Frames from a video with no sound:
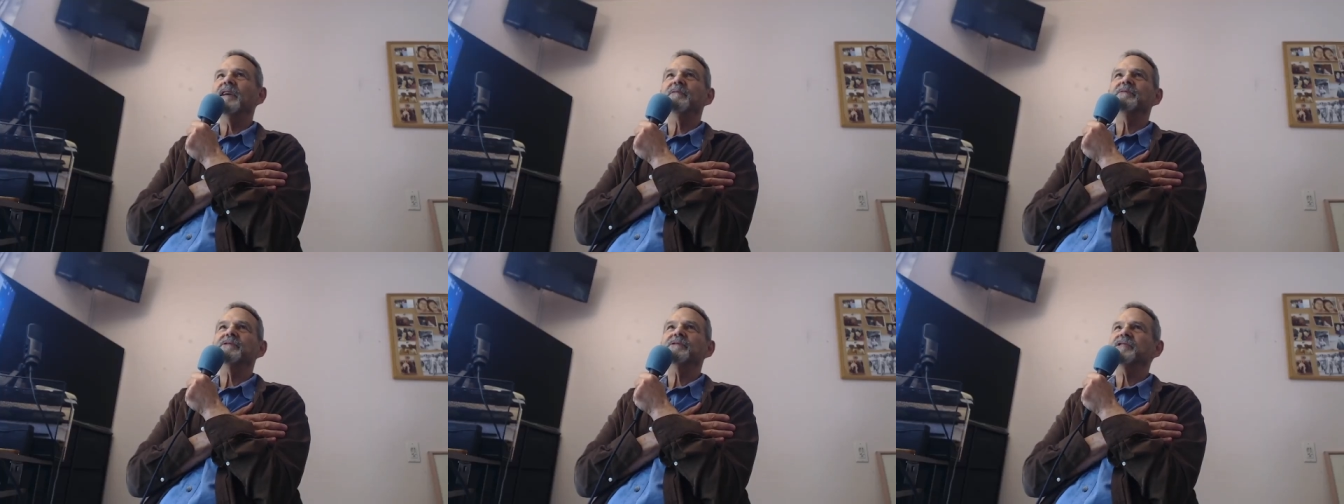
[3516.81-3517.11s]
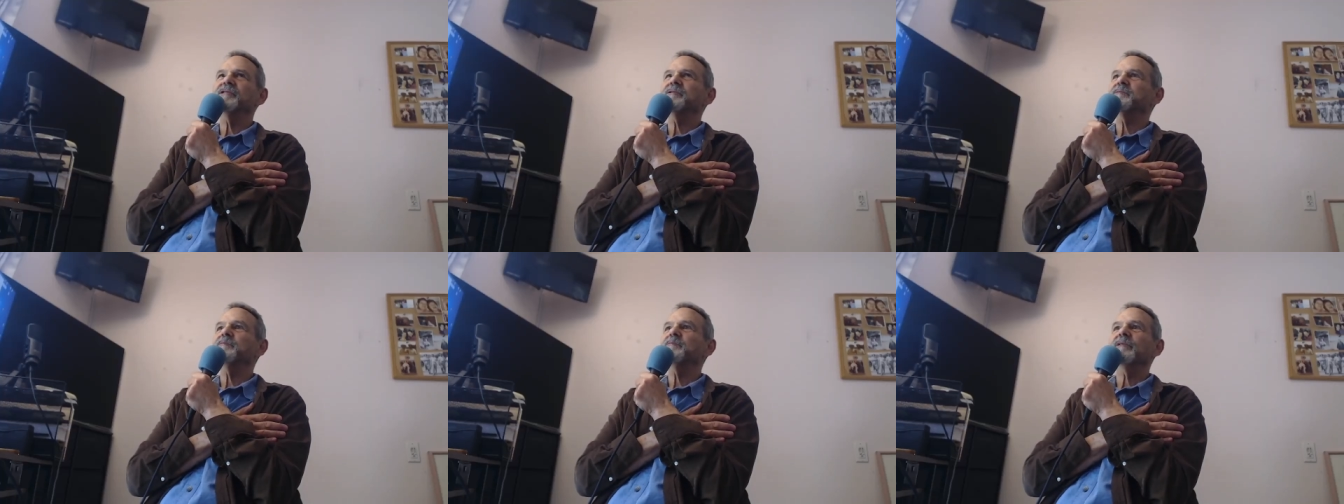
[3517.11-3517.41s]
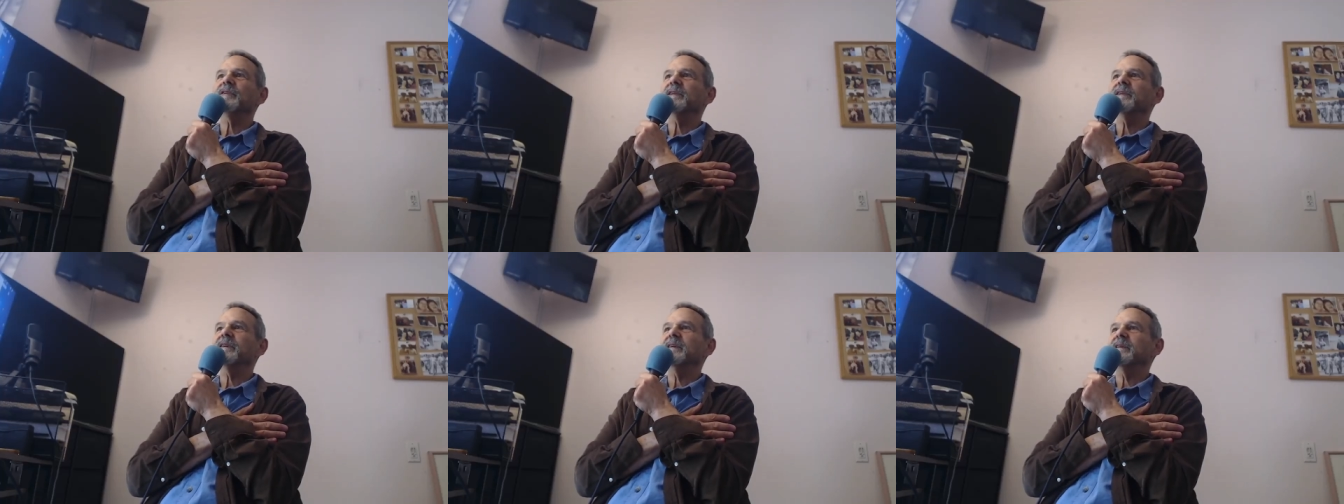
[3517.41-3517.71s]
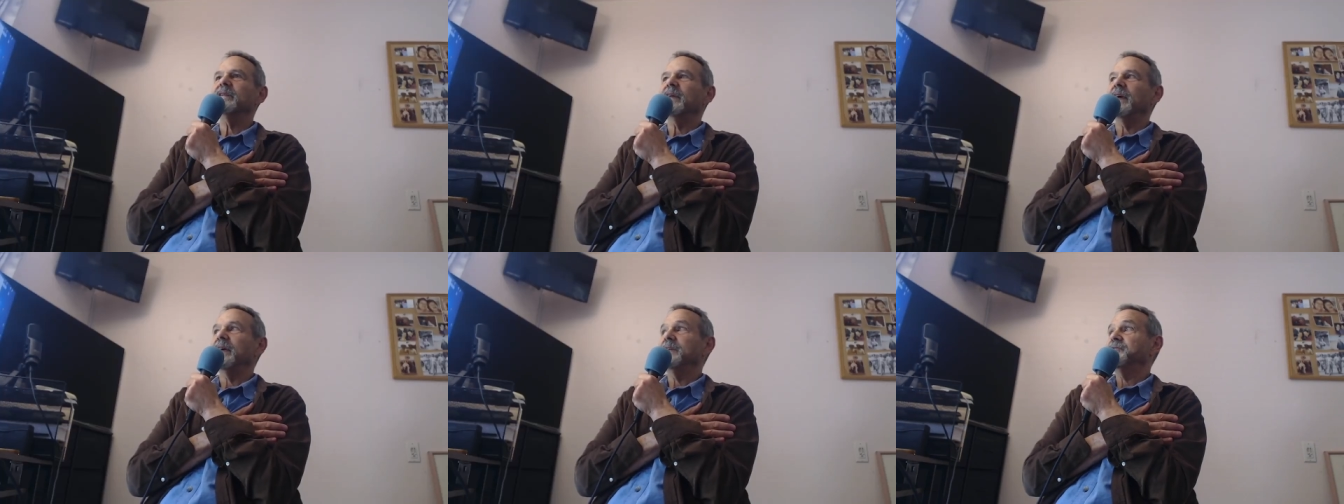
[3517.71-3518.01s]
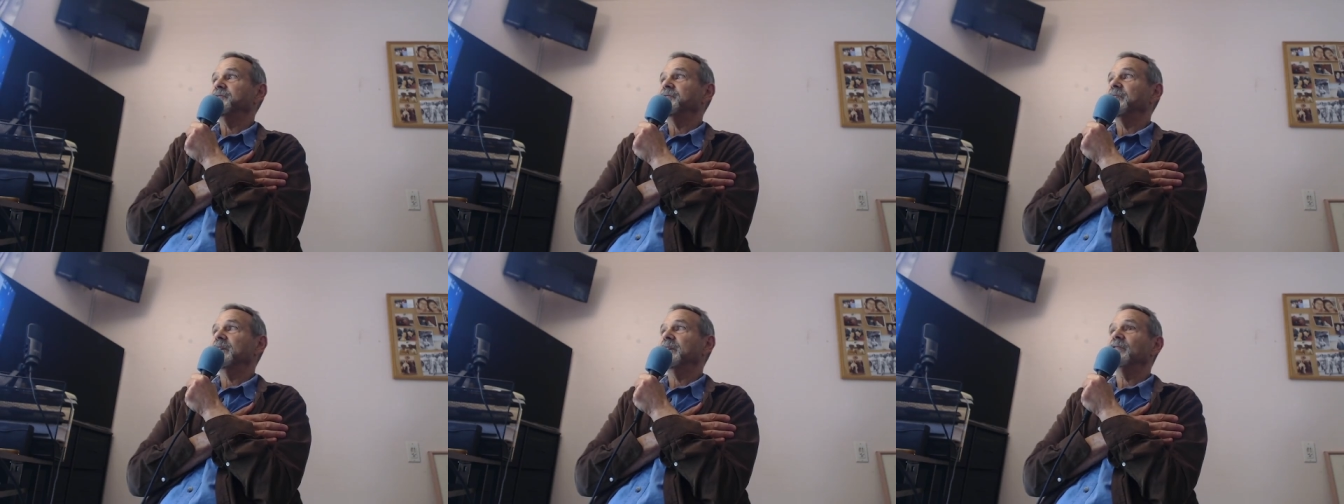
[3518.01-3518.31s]
She was brilliant, and she
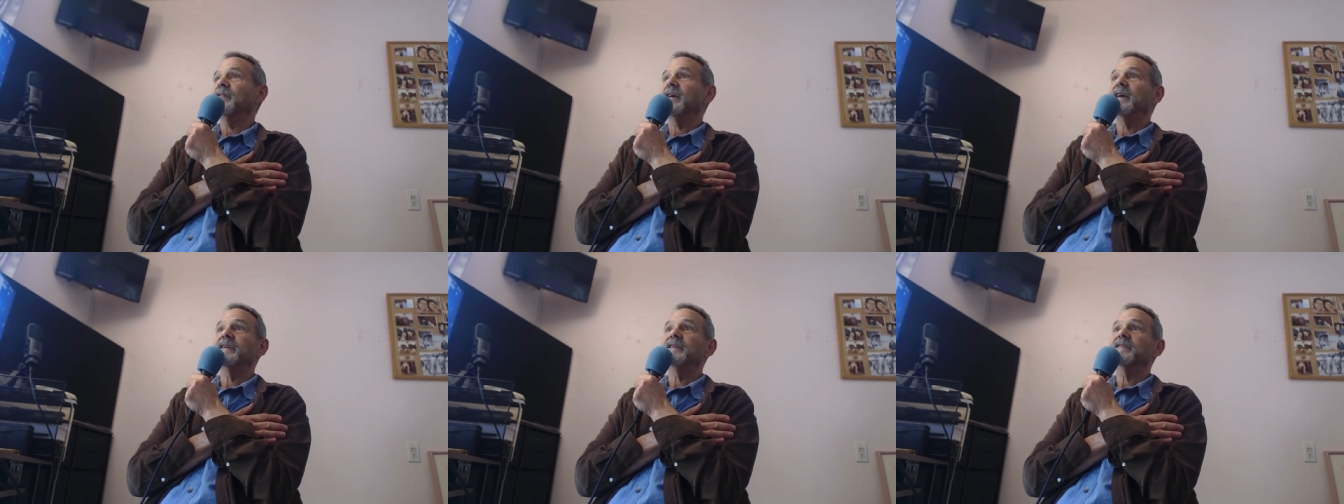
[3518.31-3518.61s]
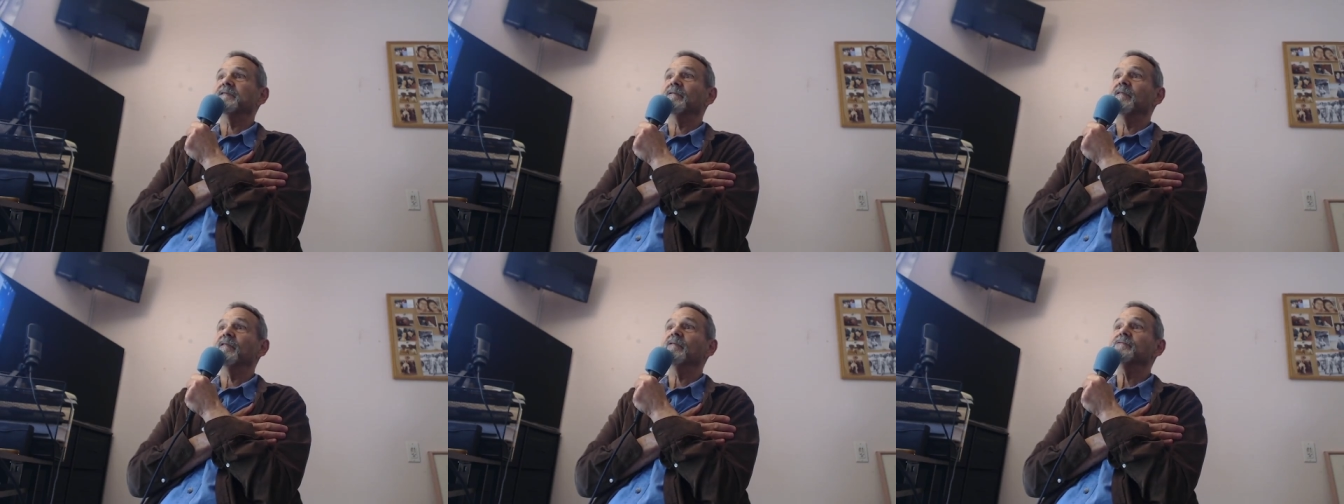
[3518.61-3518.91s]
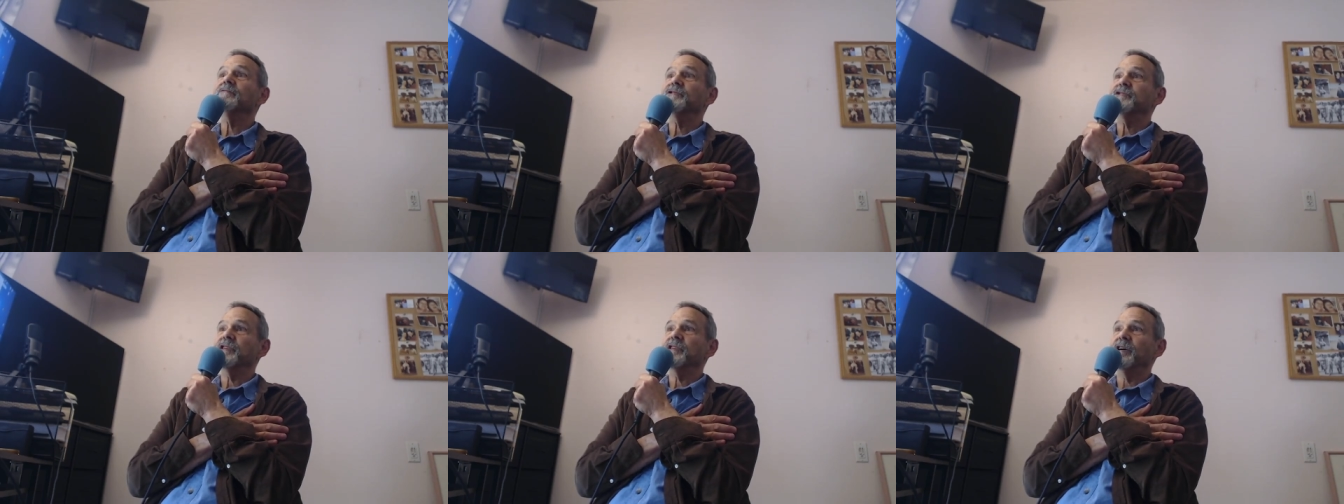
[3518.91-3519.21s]
created her own show.